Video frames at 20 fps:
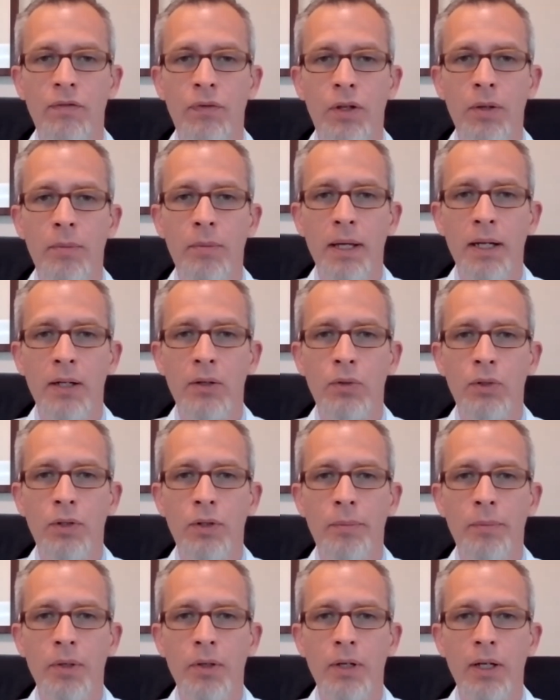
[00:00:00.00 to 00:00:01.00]
for the medical
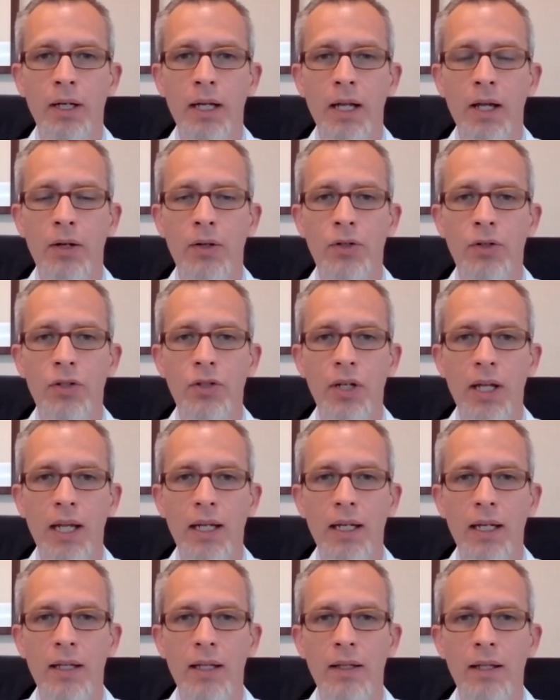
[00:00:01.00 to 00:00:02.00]
community,
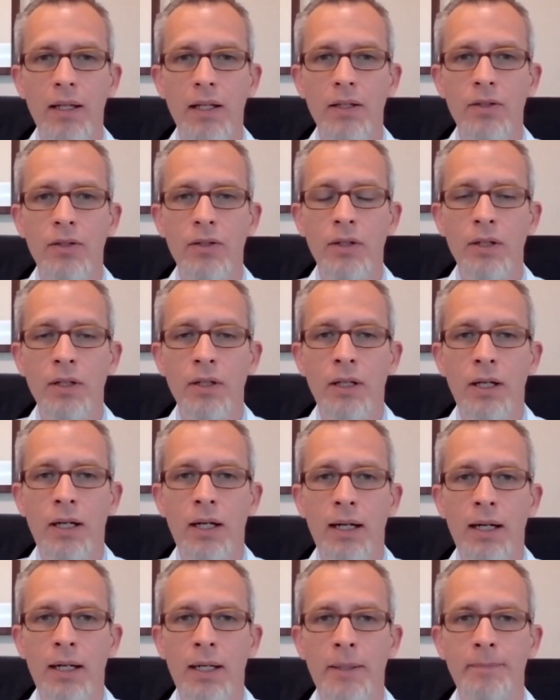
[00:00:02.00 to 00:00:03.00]
understanding these
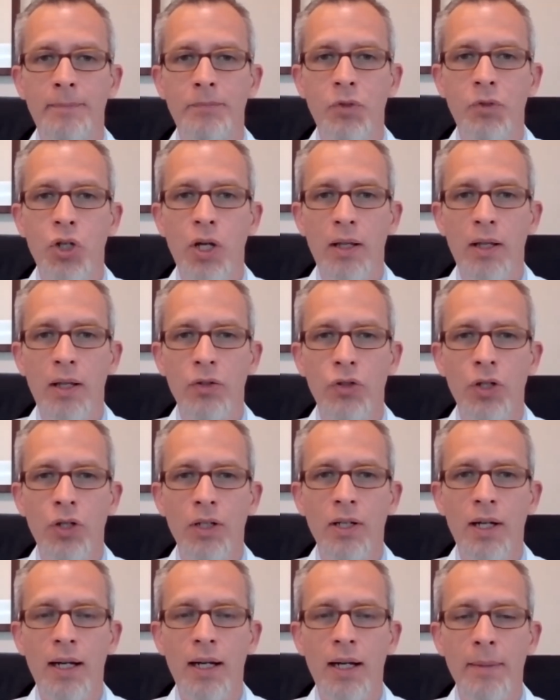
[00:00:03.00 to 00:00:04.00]
challenging
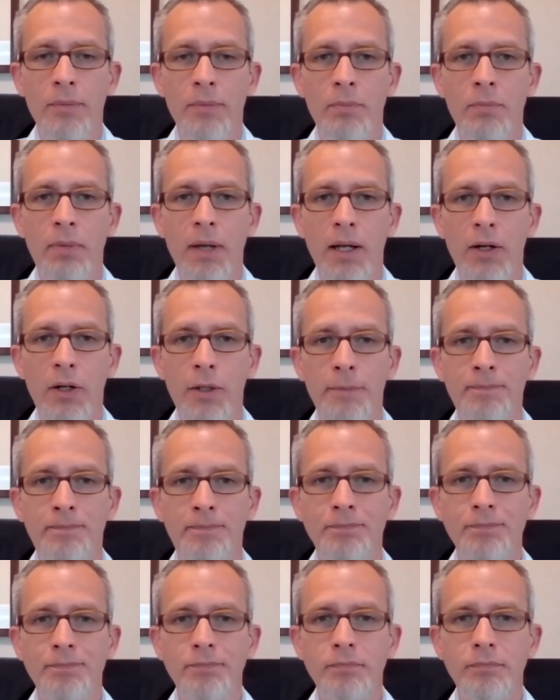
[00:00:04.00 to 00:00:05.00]
times better
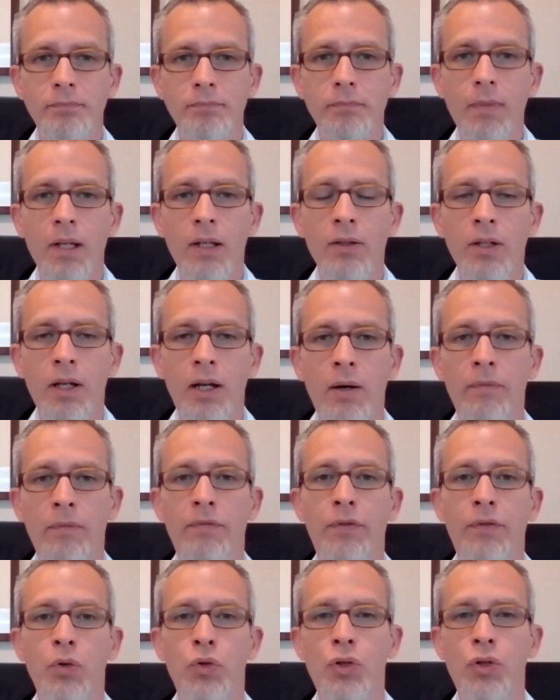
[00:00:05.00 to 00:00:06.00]
to help
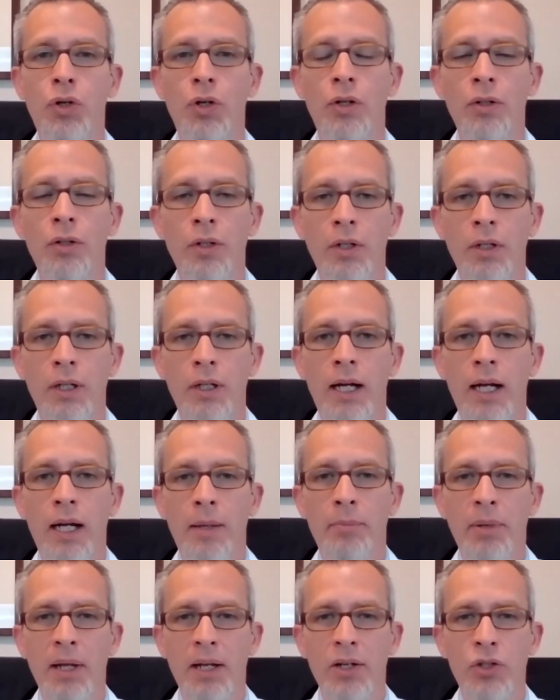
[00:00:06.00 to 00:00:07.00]
future
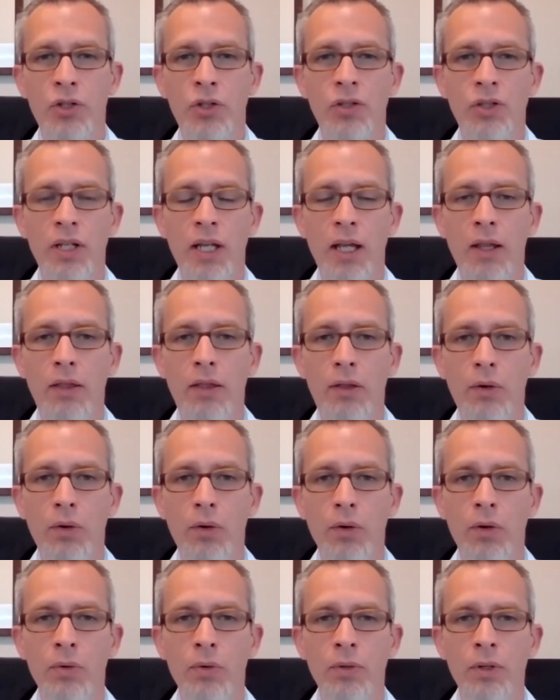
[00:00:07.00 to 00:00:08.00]
patients get
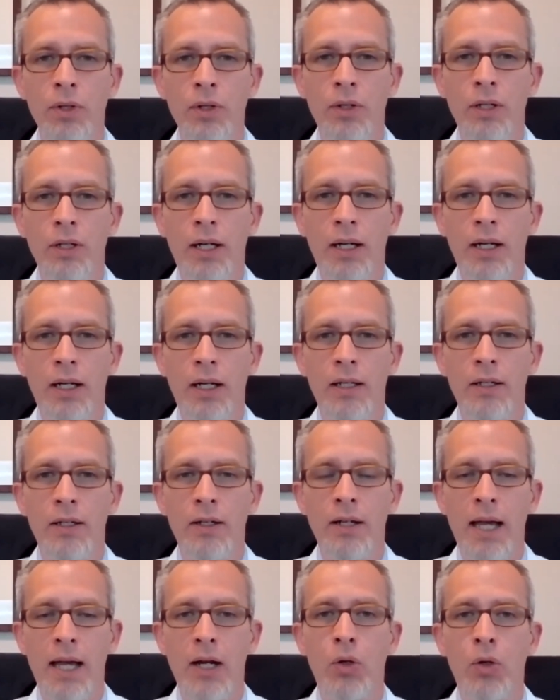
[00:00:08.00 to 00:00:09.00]
through
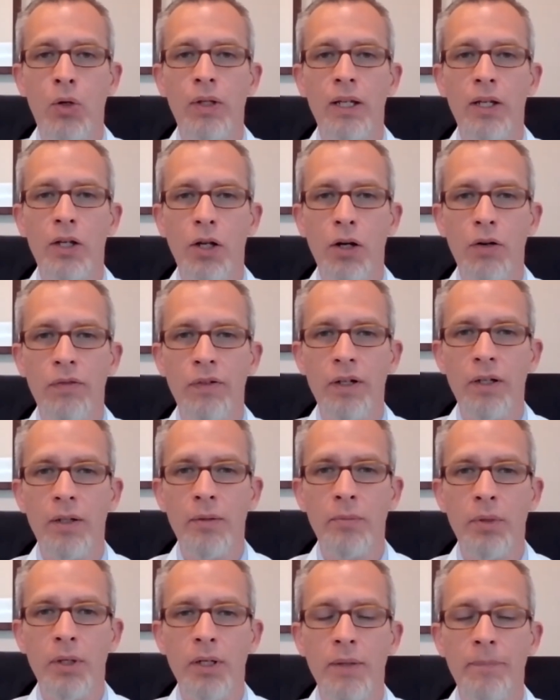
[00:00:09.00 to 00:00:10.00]
not only
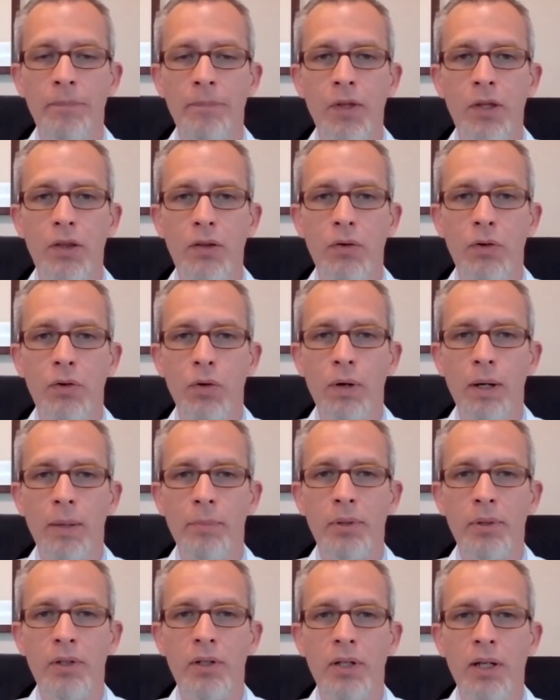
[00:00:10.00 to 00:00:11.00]
COVID, but through a
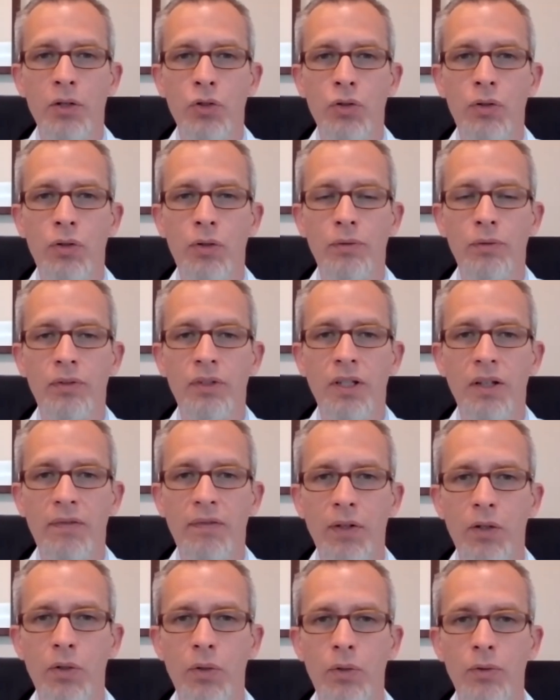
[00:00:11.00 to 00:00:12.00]
potential
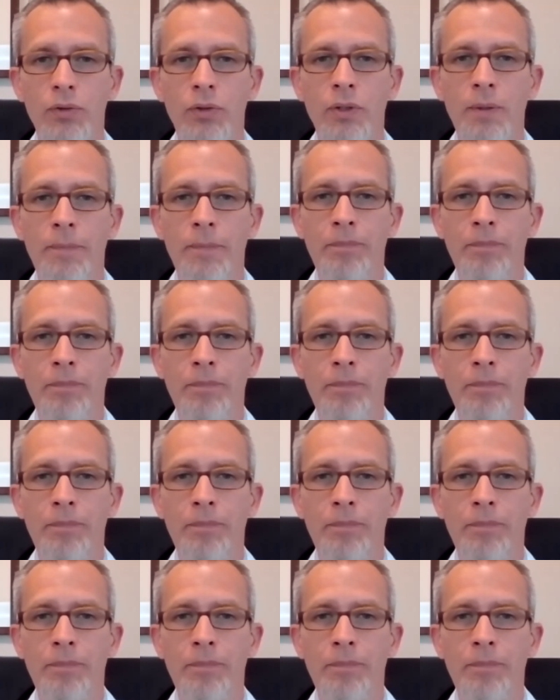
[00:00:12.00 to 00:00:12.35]
difficult